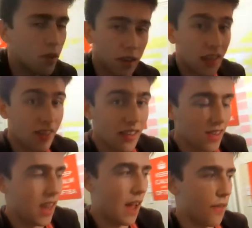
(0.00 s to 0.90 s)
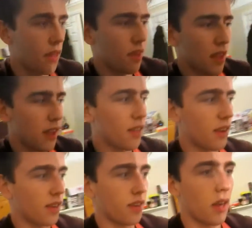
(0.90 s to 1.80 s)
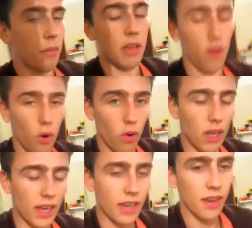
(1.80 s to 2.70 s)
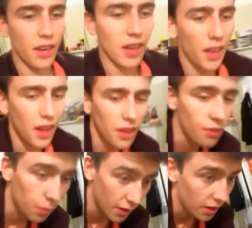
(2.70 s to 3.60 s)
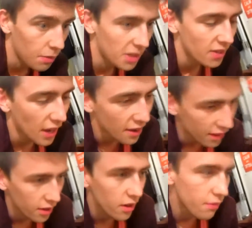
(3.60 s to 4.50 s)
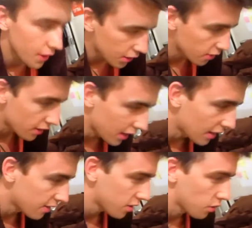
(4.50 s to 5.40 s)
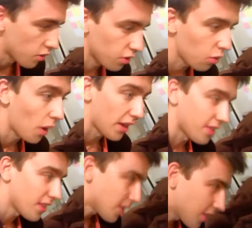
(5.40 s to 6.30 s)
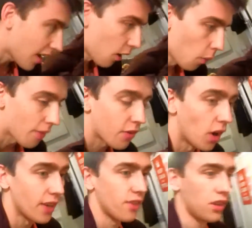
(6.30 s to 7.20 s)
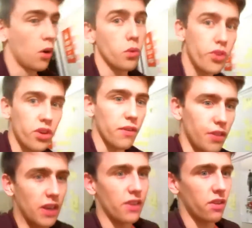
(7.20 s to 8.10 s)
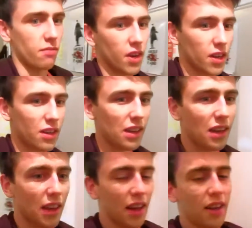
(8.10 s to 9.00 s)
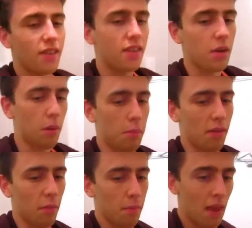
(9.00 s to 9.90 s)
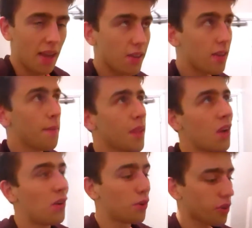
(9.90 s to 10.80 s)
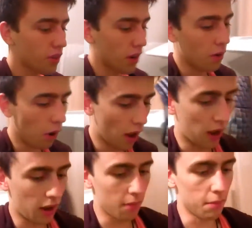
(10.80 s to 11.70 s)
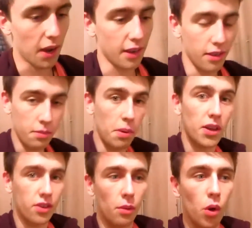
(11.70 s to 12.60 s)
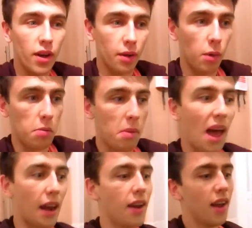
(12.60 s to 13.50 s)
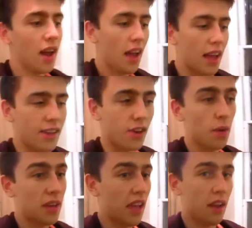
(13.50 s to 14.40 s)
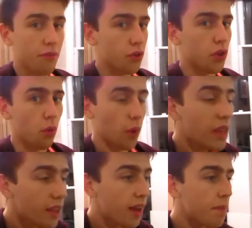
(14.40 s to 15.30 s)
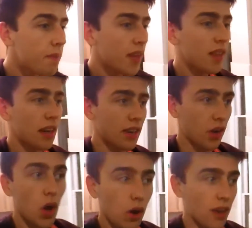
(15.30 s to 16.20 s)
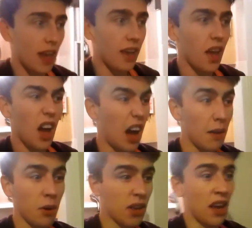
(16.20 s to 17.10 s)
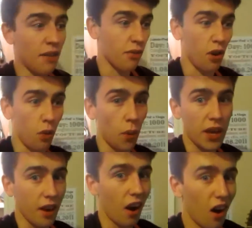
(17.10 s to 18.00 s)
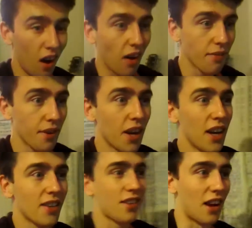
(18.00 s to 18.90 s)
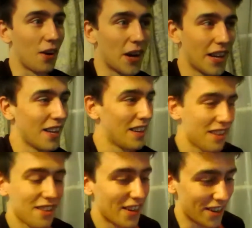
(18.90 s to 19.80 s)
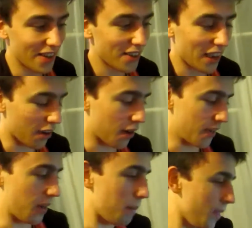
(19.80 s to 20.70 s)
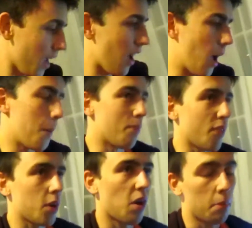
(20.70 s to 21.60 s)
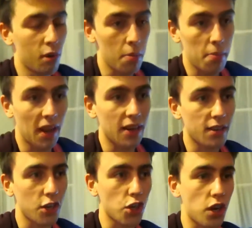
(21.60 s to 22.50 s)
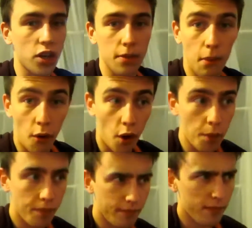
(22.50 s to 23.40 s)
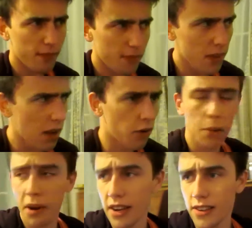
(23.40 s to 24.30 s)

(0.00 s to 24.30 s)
doesn't exist yet. The thing that it's going to be calling, that we're going to be sending the converted thing into, doesn't quite exist yet. All we've got is the old stuff that needs converting. It's going to be a bit of a mess. Also, the person I'm working with, Ben, is only here for another week. Then he's on holiday. I'm only here for another week and a half. So it's getting crazy. I've got a proper planning session tomorrow. I've got a planning